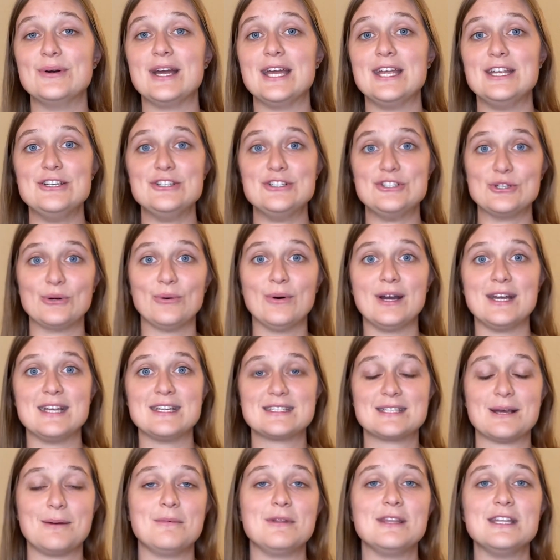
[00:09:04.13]
enjoy
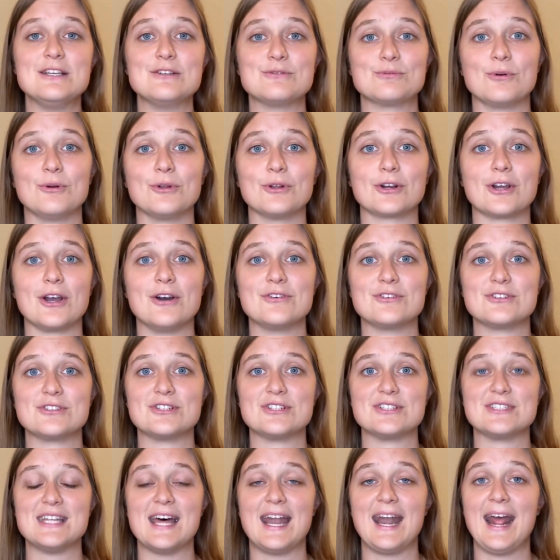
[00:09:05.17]
some of these roller
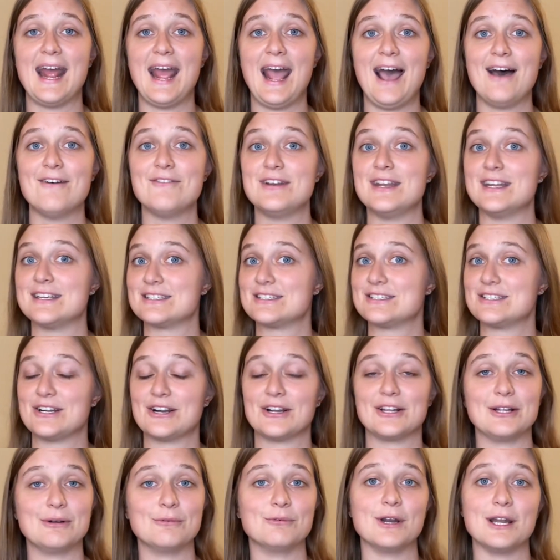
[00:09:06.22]
coasters that I haven't
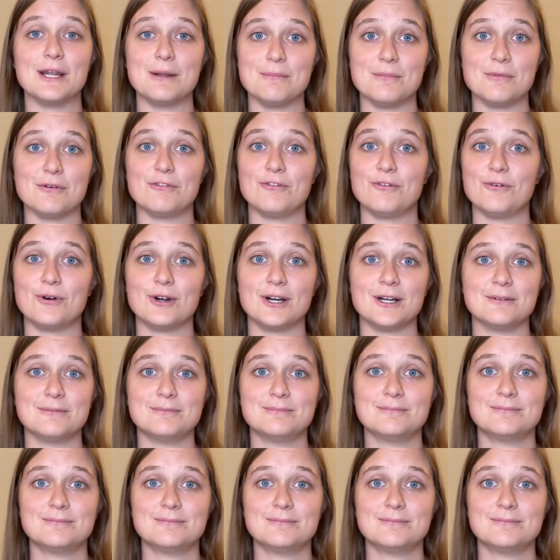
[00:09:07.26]
necessarily ridden before.